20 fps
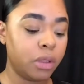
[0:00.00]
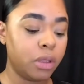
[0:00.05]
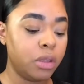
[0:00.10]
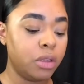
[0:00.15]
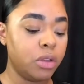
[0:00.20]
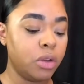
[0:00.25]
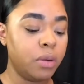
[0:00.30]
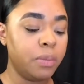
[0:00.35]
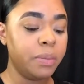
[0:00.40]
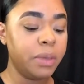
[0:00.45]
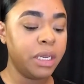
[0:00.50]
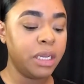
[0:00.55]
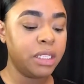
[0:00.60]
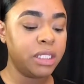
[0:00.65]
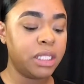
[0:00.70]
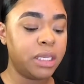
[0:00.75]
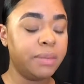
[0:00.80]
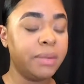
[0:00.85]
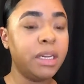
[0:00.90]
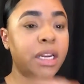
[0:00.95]
And don't be
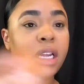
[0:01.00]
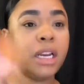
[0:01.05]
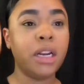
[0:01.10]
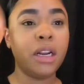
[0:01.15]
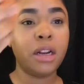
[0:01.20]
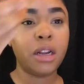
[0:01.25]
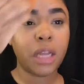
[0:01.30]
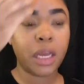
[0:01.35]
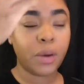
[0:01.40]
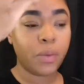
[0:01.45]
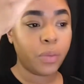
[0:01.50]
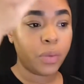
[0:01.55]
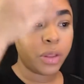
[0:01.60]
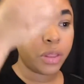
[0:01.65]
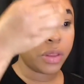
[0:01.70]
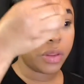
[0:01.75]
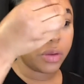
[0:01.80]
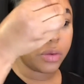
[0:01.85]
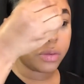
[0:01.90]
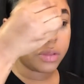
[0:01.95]
intimidated like
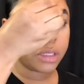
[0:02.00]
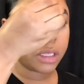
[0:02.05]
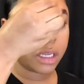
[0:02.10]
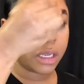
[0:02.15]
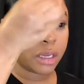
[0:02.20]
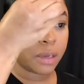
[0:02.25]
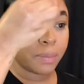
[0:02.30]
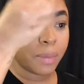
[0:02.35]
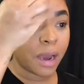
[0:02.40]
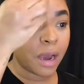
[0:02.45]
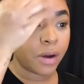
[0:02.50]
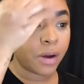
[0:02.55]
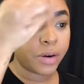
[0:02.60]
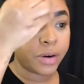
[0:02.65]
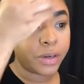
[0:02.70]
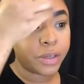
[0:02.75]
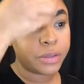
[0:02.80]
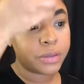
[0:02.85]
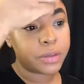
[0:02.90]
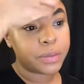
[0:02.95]
with using
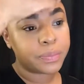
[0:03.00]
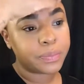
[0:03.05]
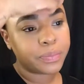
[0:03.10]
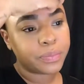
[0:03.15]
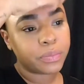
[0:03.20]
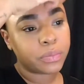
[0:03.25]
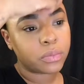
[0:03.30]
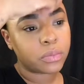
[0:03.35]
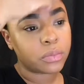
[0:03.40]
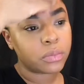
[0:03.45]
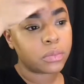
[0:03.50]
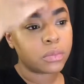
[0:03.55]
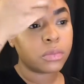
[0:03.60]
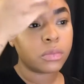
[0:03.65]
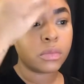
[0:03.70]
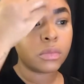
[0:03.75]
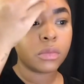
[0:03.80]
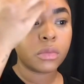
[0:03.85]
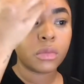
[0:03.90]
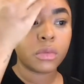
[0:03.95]
powders.
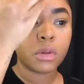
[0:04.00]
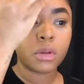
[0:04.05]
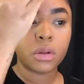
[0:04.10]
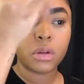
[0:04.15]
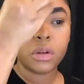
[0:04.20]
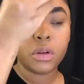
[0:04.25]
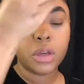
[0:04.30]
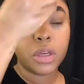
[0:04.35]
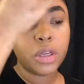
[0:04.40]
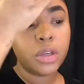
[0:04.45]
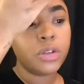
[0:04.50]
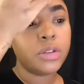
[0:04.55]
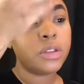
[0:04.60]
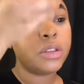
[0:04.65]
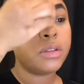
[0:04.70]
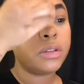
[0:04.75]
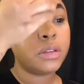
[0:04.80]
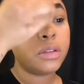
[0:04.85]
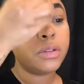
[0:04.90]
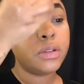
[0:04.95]
You
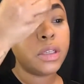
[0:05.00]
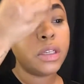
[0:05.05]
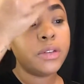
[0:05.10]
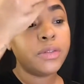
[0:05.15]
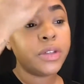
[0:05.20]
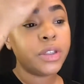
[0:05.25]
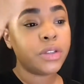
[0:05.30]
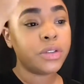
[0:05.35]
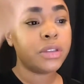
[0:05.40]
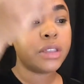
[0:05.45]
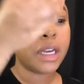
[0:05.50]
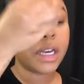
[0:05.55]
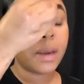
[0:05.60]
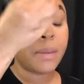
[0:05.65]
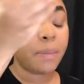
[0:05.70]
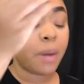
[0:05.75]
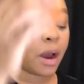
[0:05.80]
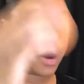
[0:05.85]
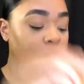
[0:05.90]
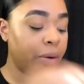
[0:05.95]
can even use like a
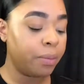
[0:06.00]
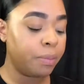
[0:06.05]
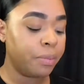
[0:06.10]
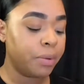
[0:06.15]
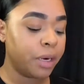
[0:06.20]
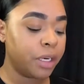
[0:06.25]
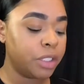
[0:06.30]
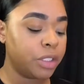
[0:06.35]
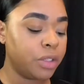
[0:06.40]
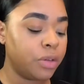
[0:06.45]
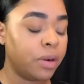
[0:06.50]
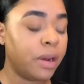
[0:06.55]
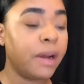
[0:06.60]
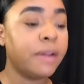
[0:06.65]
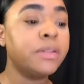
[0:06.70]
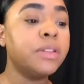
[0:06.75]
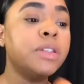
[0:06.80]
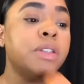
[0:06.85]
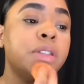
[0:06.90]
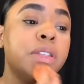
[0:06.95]
powder brush. You don't
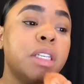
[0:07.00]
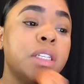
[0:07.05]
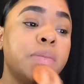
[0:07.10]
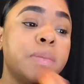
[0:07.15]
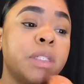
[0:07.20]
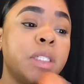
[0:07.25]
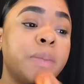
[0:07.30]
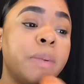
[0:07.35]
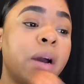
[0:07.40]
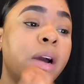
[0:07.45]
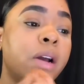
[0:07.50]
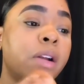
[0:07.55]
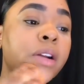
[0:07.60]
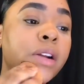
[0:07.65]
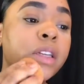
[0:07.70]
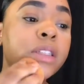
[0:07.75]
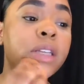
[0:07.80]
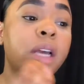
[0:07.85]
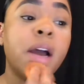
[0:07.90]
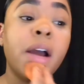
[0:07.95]
have to use as much powder
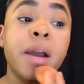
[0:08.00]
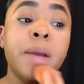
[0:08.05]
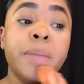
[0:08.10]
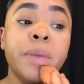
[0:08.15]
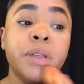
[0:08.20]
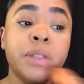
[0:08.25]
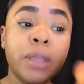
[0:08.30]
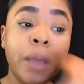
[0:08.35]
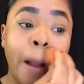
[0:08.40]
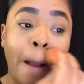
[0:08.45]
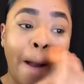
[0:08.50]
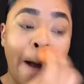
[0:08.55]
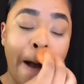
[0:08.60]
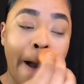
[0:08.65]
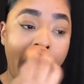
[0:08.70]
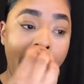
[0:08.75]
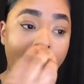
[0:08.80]
as I'm using.